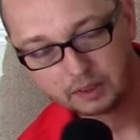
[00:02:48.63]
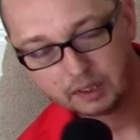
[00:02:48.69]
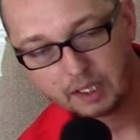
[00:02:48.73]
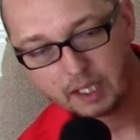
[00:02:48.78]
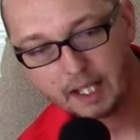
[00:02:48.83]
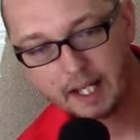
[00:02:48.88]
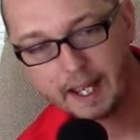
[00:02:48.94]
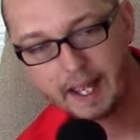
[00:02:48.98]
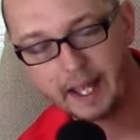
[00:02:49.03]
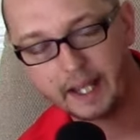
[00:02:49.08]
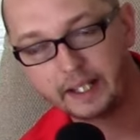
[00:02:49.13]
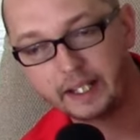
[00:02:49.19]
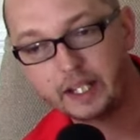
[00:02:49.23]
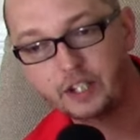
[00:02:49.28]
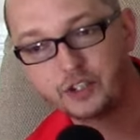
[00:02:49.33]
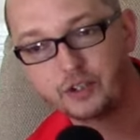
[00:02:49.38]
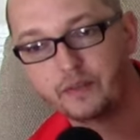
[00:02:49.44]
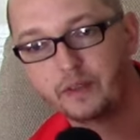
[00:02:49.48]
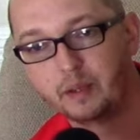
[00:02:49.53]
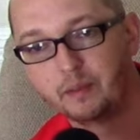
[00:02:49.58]
And
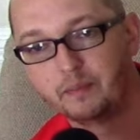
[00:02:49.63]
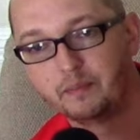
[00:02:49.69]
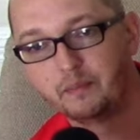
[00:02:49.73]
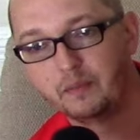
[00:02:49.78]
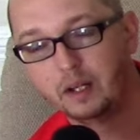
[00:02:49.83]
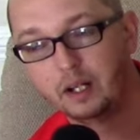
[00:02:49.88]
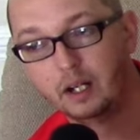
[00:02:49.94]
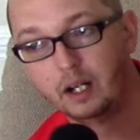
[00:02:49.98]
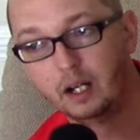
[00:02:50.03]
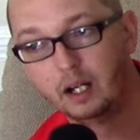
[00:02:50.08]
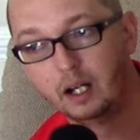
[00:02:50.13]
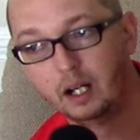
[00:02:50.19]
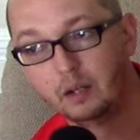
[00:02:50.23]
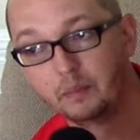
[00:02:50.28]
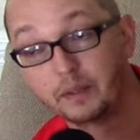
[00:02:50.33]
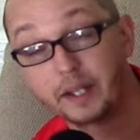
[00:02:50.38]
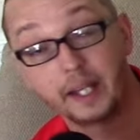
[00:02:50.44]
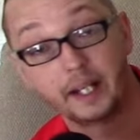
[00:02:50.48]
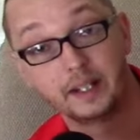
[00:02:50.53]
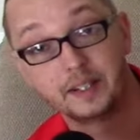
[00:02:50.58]
each of them
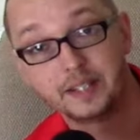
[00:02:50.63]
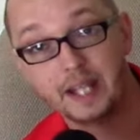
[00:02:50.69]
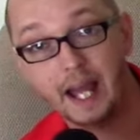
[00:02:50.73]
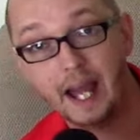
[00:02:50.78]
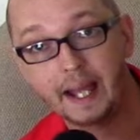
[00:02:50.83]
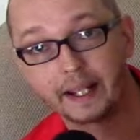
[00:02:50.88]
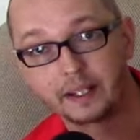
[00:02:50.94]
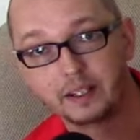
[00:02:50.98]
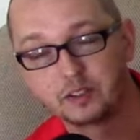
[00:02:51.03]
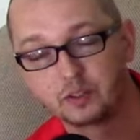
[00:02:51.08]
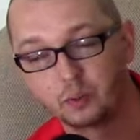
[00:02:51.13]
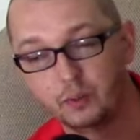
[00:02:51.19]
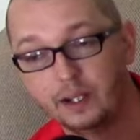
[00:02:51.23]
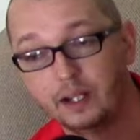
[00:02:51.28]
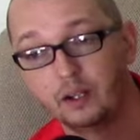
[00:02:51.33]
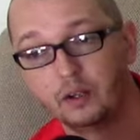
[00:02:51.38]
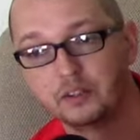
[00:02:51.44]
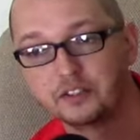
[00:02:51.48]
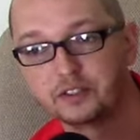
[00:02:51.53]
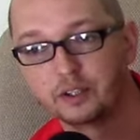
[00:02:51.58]
can attack as
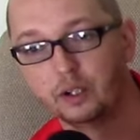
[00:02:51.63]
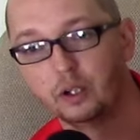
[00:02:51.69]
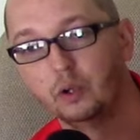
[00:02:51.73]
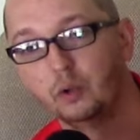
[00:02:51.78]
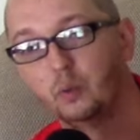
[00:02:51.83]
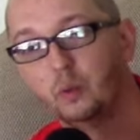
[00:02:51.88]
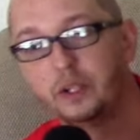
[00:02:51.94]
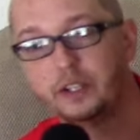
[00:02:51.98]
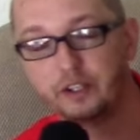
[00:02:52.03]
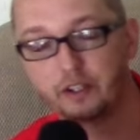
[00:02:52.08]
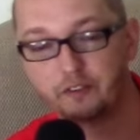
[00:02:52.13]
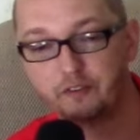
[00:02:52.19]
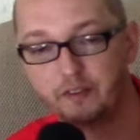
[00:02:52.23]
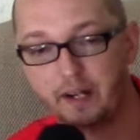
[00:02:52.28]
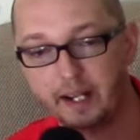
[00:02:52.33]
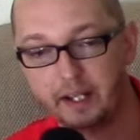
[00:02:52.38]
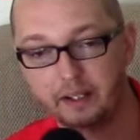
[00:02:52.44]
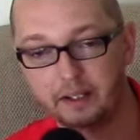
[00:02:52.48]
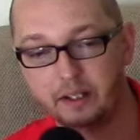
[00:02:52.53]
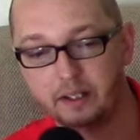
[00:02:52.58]
well. So when you're
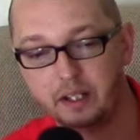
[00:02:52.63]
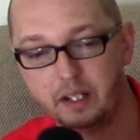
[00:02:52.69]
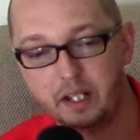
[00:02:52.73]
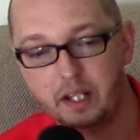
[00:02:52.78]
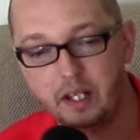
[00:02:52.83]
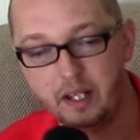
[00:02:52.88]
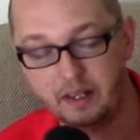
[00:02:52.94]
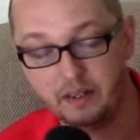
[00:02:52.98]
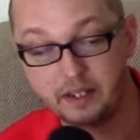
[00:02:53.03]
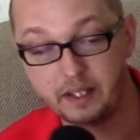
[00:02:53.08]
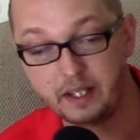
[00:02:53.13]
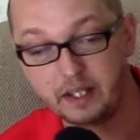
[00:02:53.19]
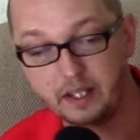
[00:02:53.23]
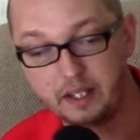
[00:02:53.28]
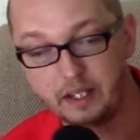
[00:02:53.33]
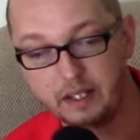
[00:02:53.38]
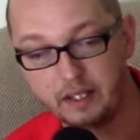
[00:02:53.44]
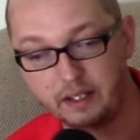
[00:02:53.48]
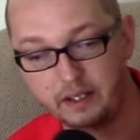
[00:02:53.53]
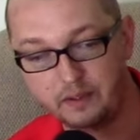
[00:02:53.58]
fighting
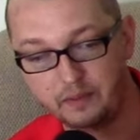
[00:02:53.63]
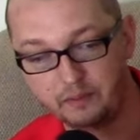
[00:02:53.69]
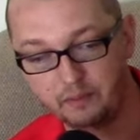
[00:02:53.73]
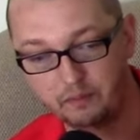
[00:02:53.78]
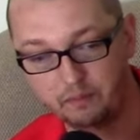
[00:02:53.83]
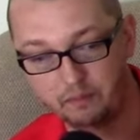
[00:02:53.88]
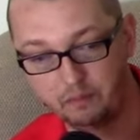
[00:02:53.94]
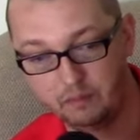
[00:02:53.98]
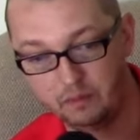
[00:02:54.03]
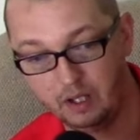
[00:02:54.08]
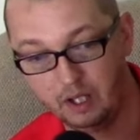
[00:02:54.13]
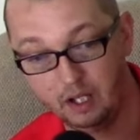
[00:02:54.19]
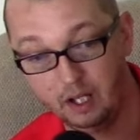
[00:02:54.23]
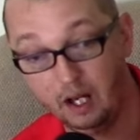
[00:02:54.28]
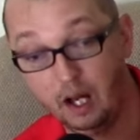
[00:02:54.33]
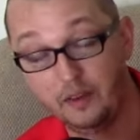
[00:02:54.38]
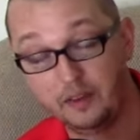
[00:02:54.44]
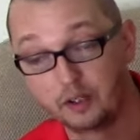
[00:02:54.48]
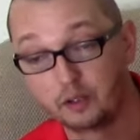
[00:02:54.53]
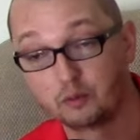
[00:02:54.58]
the
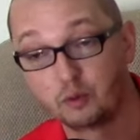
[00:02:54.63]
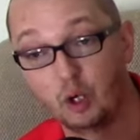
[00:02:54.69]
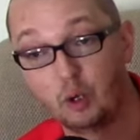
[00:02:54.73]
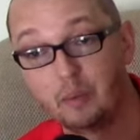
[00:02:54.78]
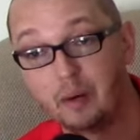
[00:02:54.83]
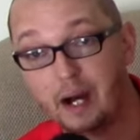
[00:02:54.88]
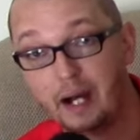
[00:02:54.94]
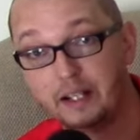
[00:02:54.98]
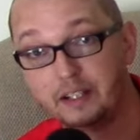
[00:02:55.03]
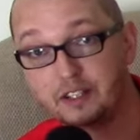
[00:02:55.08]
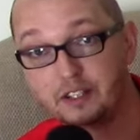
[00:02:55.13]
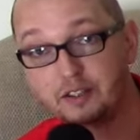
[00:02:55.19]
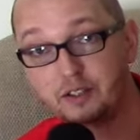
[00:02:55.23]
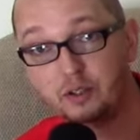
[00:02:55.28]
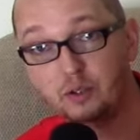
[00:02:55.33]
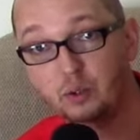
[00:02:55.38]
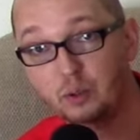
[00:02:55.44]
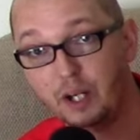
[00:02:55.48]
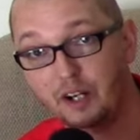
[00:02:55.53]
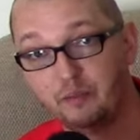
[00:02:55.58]
other robots
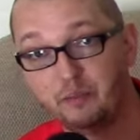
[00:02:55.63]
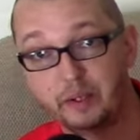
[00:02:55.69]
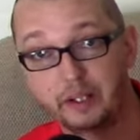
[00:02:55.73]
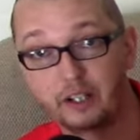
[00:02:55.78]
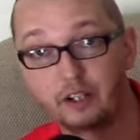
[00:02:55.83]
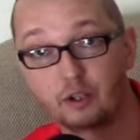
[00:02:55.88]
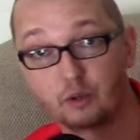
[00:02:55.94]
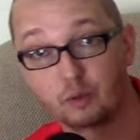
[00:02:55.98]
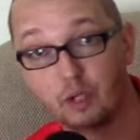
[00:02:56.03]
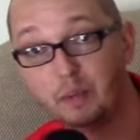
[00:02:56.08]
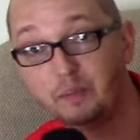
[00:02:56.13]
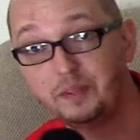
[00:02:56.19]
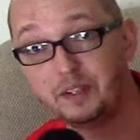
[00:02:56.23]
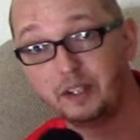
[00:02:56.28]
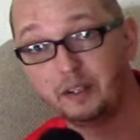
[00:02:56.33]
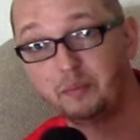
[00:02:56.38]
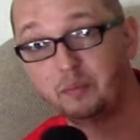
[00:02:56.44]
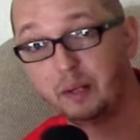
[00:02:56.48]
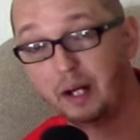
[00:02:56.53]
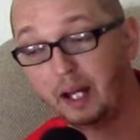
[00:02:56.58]
who have been
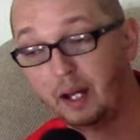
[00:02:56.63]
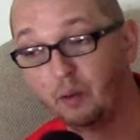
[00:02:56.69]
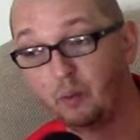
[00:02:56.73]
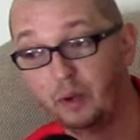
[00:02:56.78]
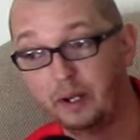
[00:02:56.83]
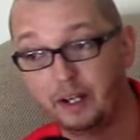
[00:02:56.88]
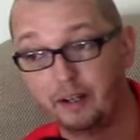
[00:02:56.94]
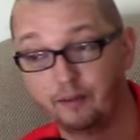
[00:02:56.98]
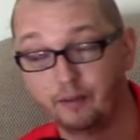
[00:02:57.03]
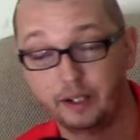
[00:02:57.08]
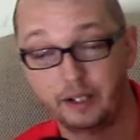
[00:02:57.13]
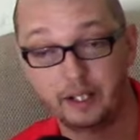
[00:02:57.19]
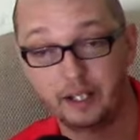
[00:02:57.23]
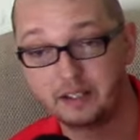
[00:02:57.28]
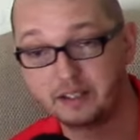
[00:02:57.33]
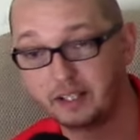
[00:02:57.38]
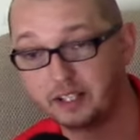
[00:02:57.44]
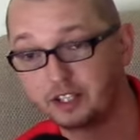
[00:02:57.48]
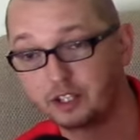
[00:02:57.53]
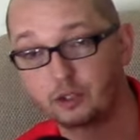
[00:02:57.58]
corrupted by whatever it
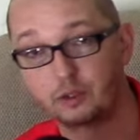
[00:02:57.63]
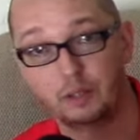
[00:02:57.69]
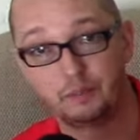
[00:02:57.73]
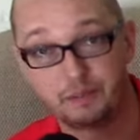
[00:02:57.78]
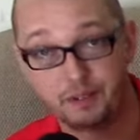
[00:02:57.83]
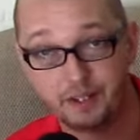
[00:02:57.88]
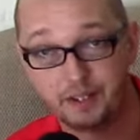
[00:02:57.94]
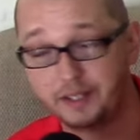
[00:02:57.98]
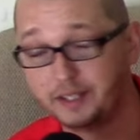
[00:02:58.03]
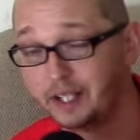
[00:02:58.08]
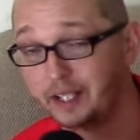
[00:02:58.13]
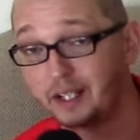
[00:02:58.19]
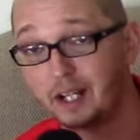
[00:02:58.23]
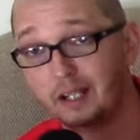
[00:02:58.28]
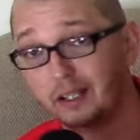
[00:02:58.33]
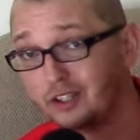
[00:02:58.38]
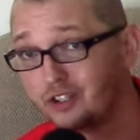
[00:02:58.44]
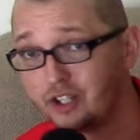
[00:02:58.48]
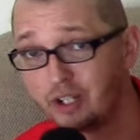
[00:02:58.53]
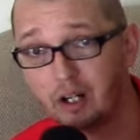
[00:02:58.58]
is that's corrupted the
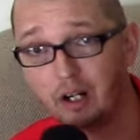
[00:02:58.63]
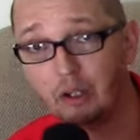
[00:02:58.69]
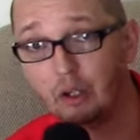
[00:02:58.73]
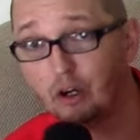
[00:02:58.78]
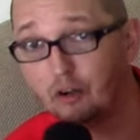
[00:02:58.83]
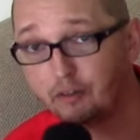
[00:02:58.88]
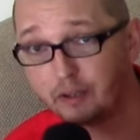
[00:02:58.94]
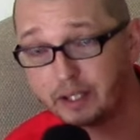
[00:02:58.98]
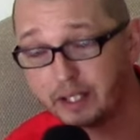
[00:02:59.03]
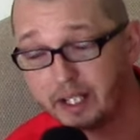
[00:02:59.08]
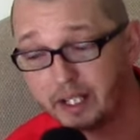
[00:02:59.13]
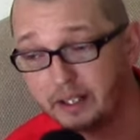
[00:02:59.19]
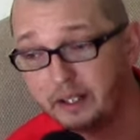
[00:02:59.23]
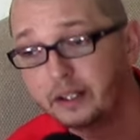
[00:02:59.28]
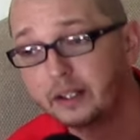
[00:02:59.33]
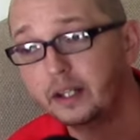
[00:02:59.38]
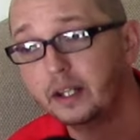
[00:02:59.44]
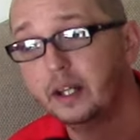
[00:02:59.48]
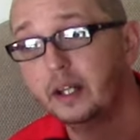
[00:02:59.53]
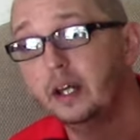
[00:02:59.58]
technology all over
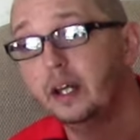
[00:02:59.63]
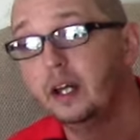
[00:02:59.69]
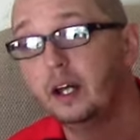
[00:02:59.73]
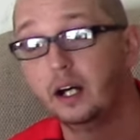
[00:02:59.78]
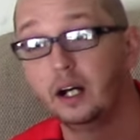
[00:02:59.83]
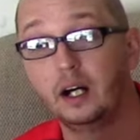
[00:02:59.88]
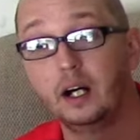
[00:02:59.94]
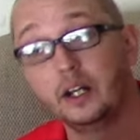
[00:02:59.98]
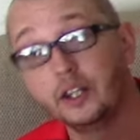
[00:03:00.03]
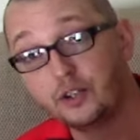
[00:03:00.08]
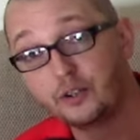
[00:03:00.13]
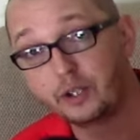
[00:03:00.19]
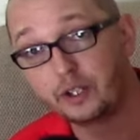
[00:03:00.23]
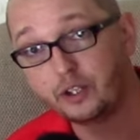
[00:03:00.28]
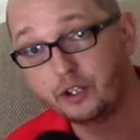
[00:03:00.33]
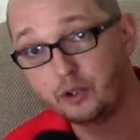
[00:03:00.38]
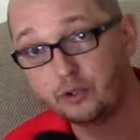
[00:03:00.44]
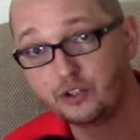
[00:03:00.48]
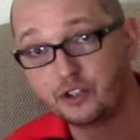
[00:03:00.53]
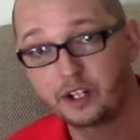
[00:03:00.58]
Eden, you can
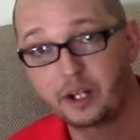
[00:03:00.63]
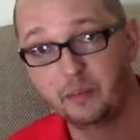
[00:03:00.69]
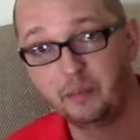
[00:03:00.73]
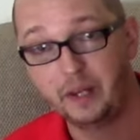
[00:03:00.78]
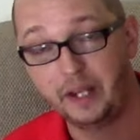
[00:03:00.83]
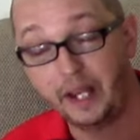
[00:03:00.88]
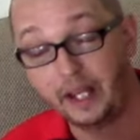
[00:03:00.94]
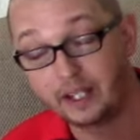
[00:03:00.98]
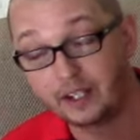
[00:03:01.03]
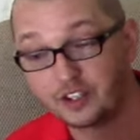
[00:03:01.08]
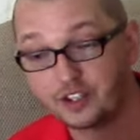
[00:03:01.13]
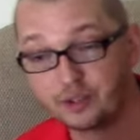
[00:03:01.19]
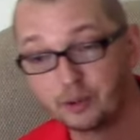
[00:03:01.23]
use your companions to